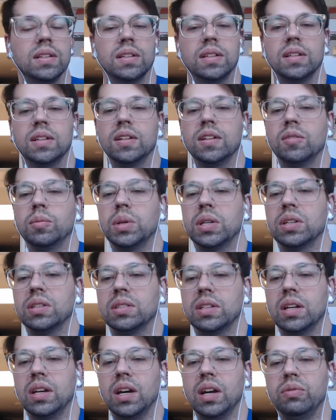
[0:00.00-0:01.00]
because I
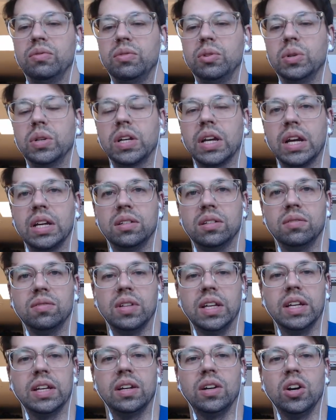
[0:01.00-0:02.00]
view it kind of like an
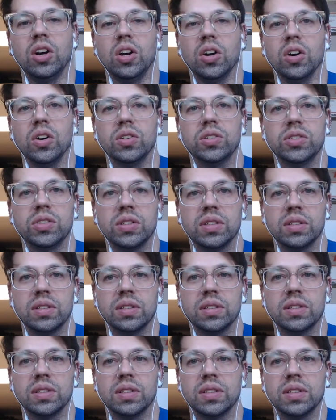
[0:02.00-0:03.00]
art.
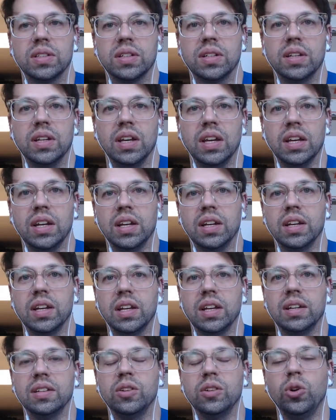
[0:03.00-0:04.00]
And
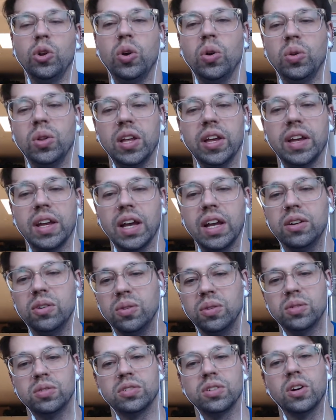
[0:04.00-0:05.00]
like I know there's
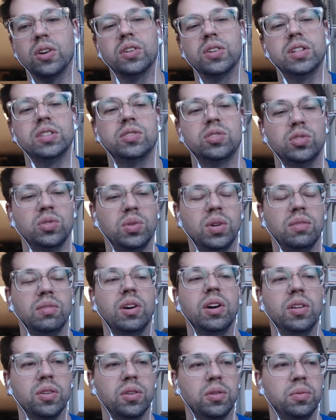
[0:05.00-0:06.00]
artists who have other
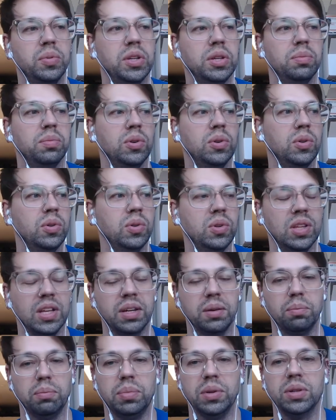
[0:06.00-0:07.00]
people who like
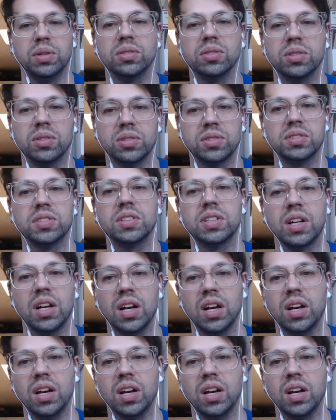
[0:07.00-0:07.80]
build their stuff,